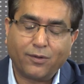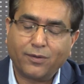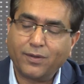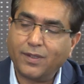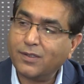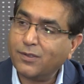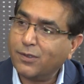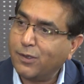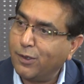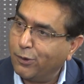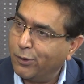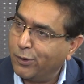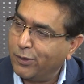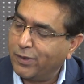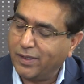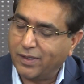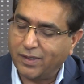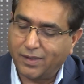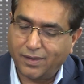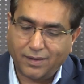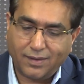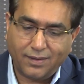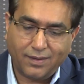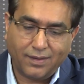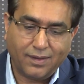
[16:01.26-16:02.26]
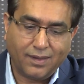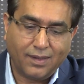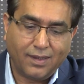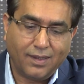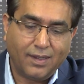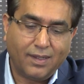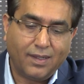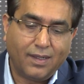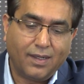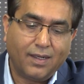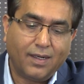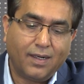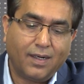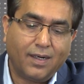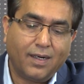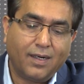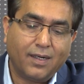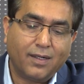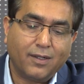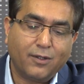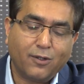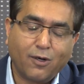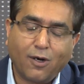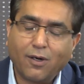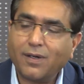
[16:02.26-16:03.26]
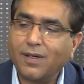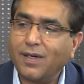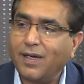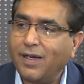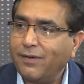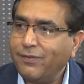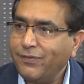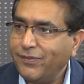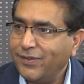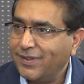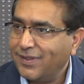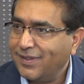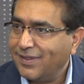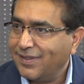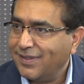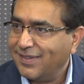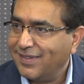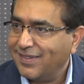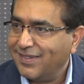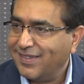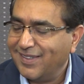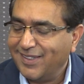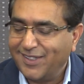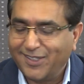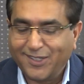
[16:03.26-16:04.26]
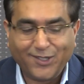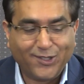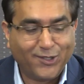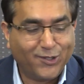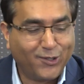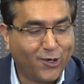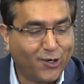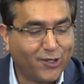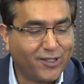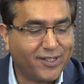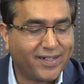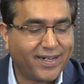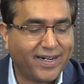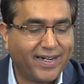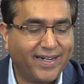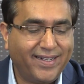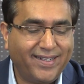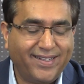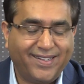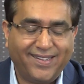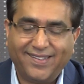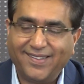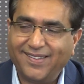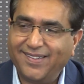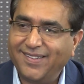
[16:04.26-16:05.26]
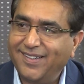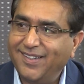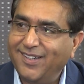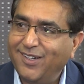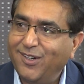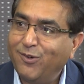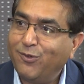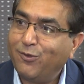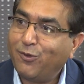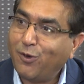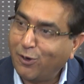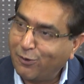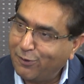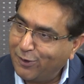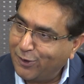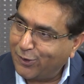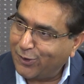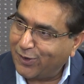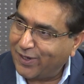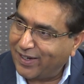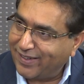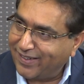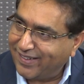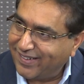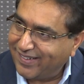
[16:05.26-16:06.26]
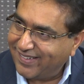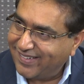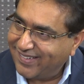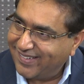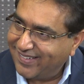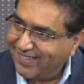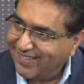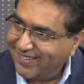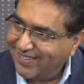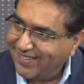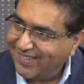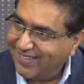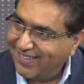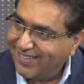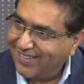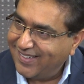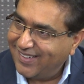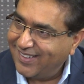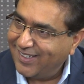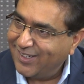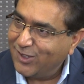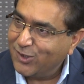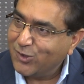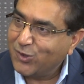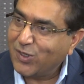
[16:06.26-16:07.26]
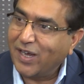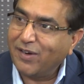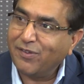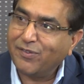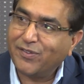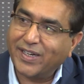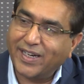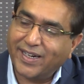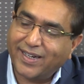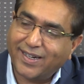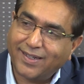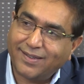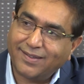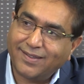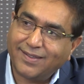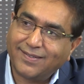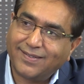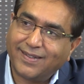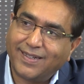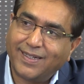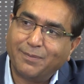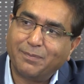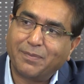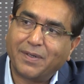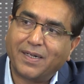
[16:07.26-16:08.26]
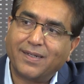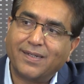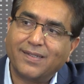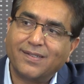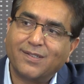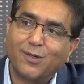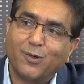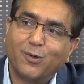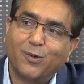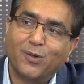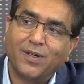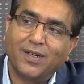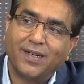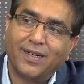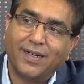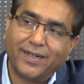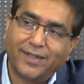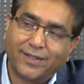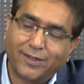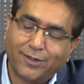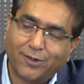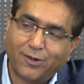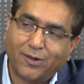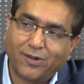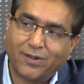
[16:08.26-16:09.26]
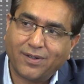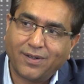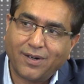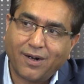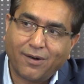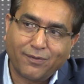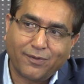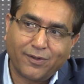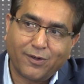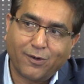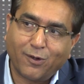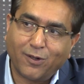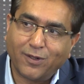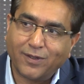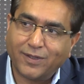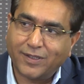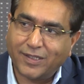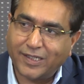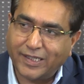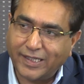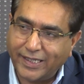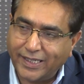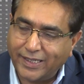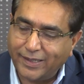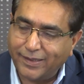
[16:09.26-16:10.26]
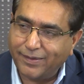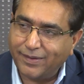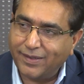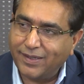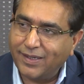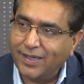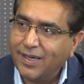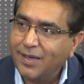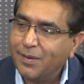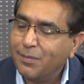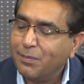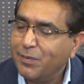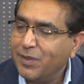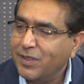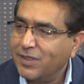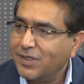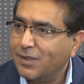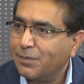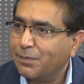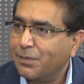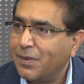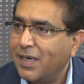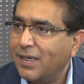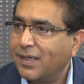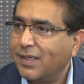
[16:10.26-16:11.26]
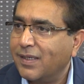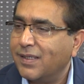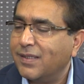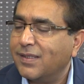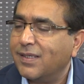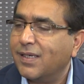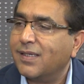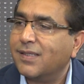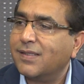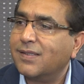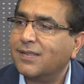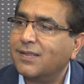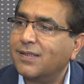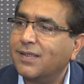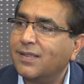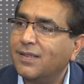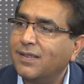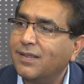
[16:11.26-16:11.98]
on the slogan, not left, not right, forward together. So I have taken this Green Party slogan later on, after all three major parties as